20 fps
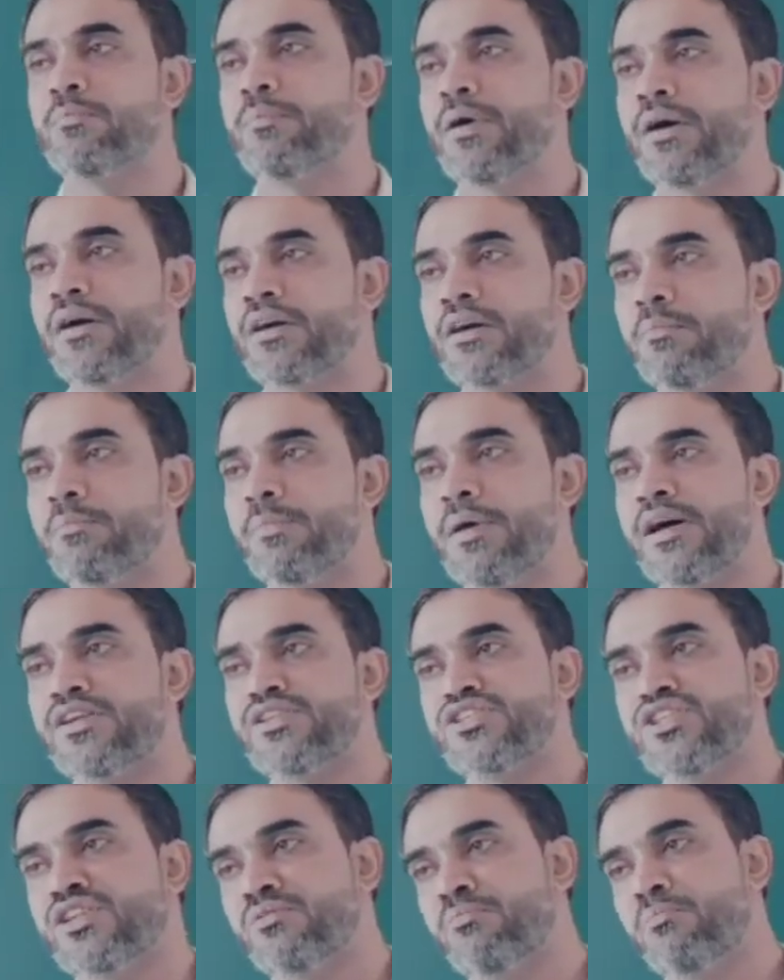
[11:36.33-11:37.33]

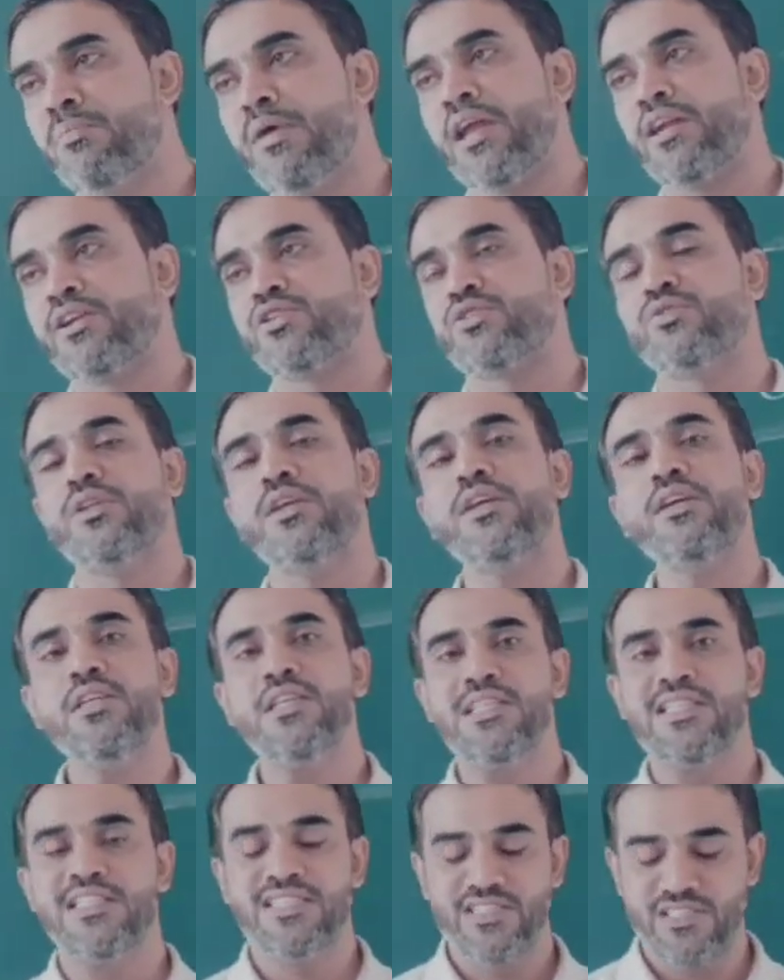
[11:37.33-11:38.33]
comparison made to the
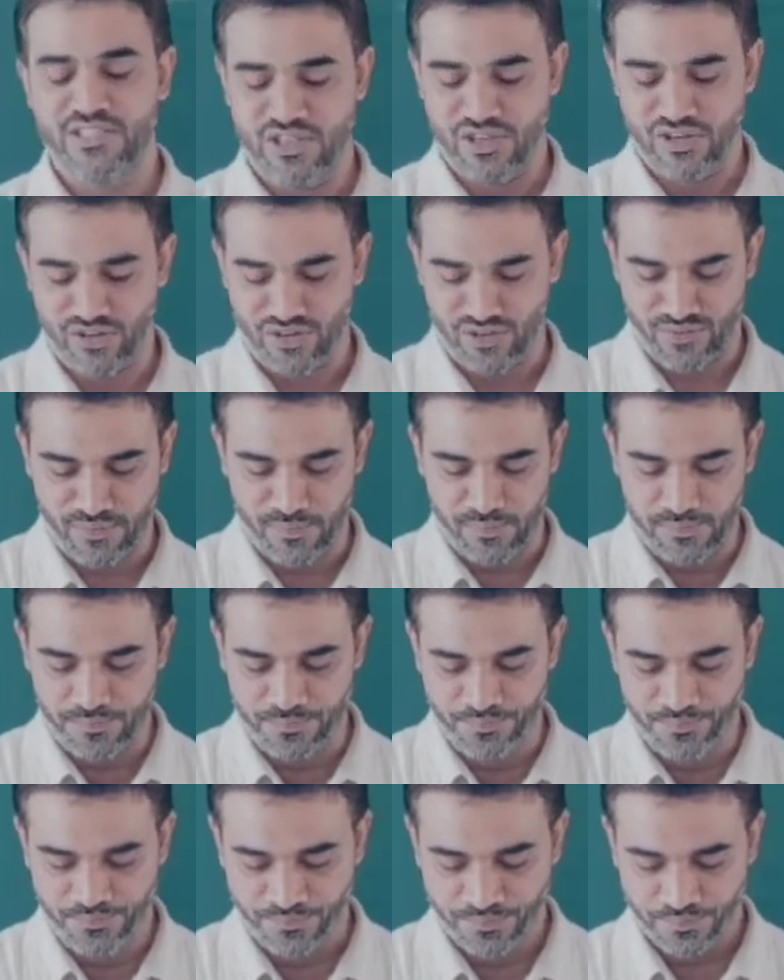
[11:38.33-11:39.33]

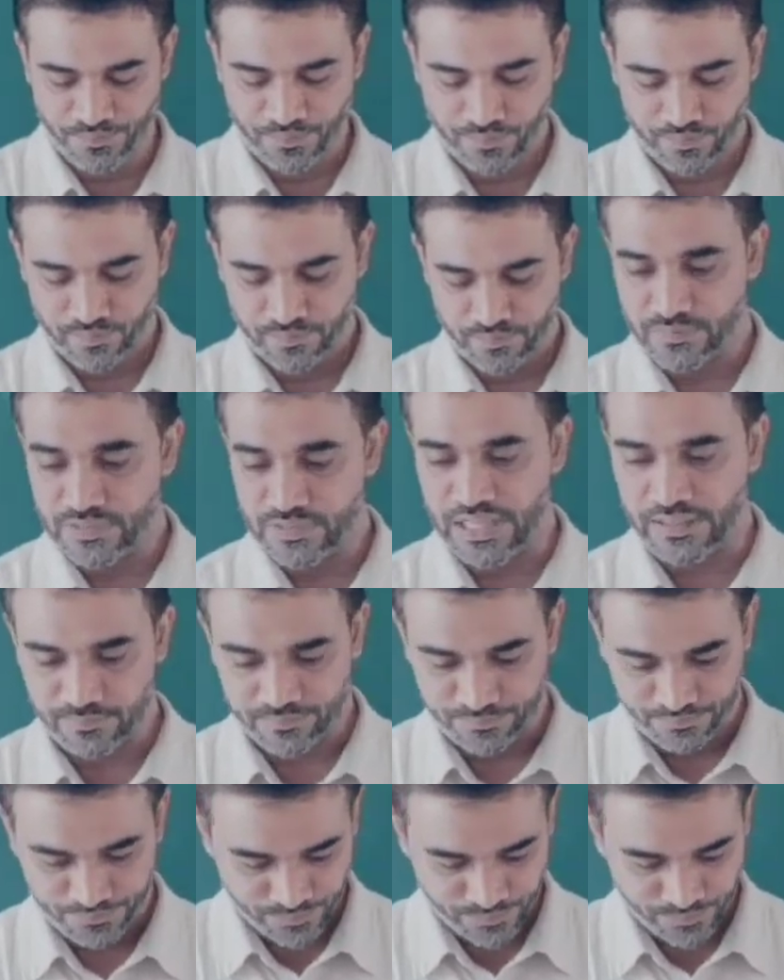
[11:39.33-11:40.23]
children. Then,